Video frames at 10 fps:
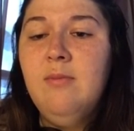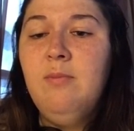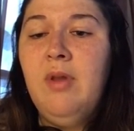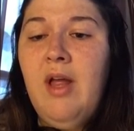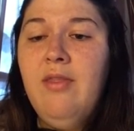
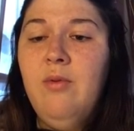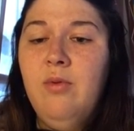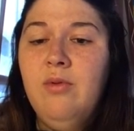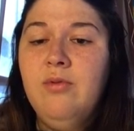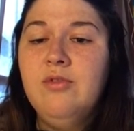blot the
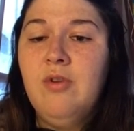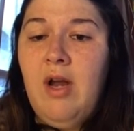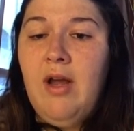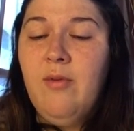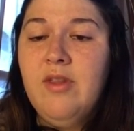wound
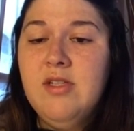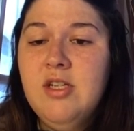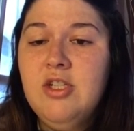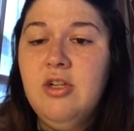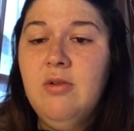dry with a
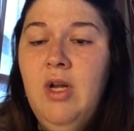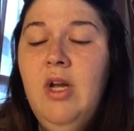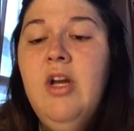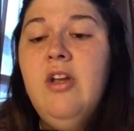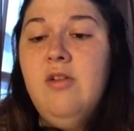tissue.
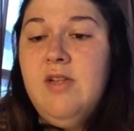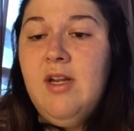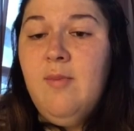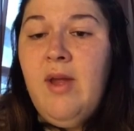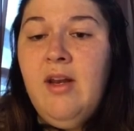You take
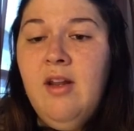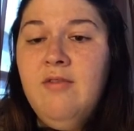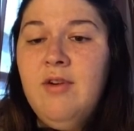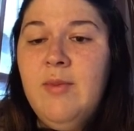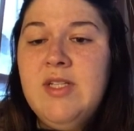a band aid
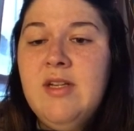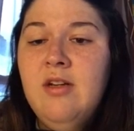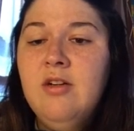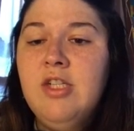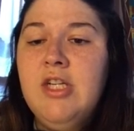from
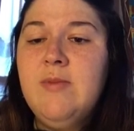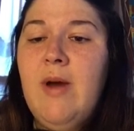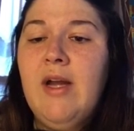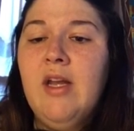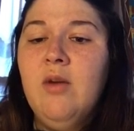inside your jeans
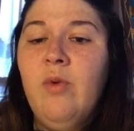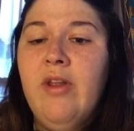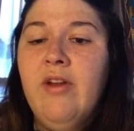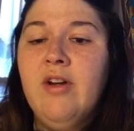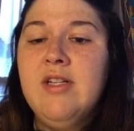pocket where
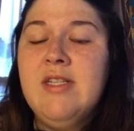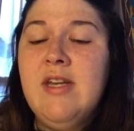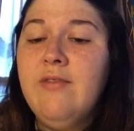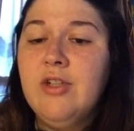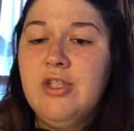there is
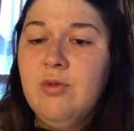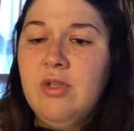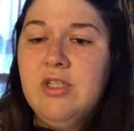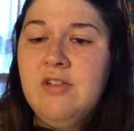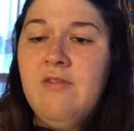never a
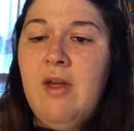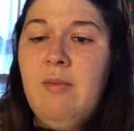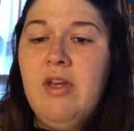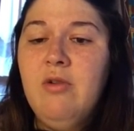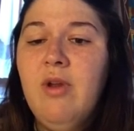shortage of them,
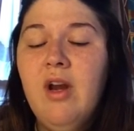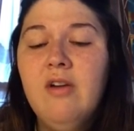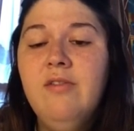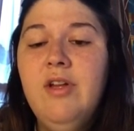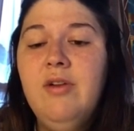and you
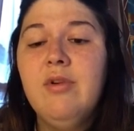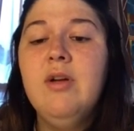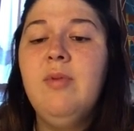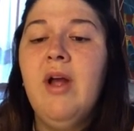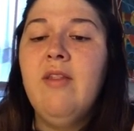carefully
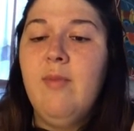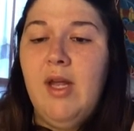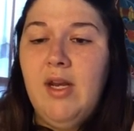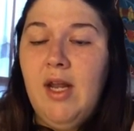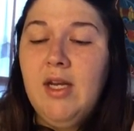reapply the
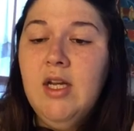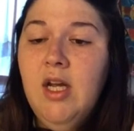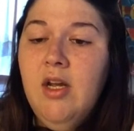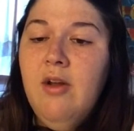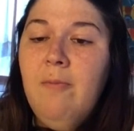band aid.
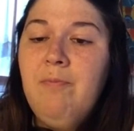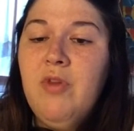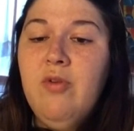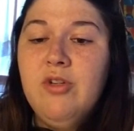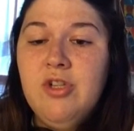
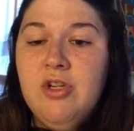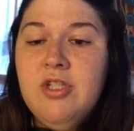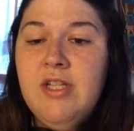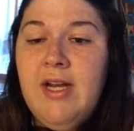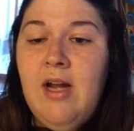You return to
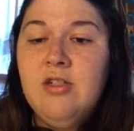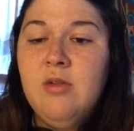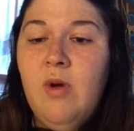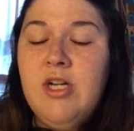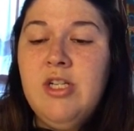the couch to
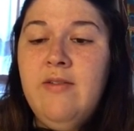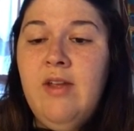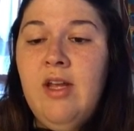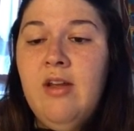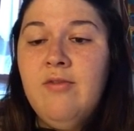watch
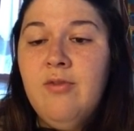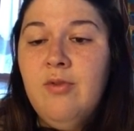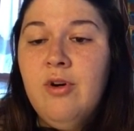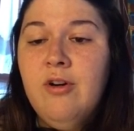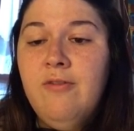TV, and
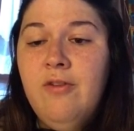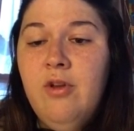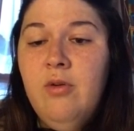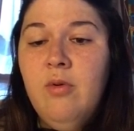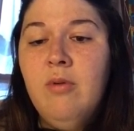for a
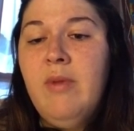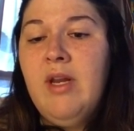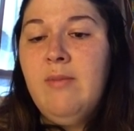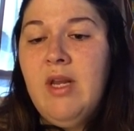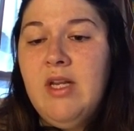few or
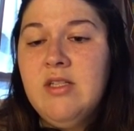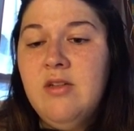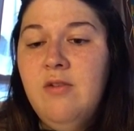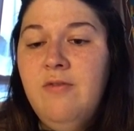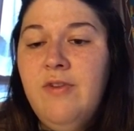many minutes,
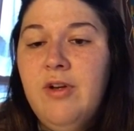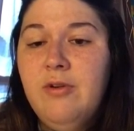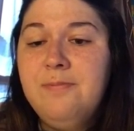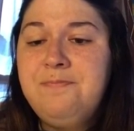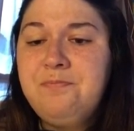you feel